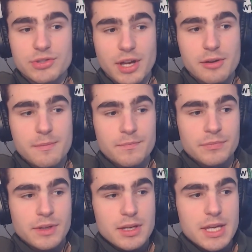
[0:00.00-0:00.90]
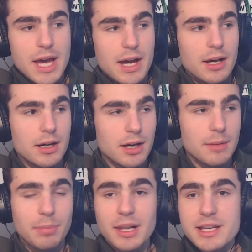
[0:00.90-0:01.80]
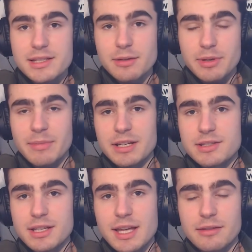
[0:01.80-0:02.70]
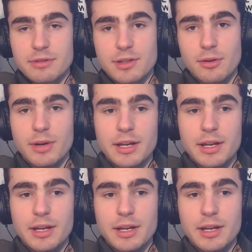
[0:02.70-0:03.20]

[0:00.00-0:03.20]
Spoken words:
So yeah, I'm pleased that we managed to get the result,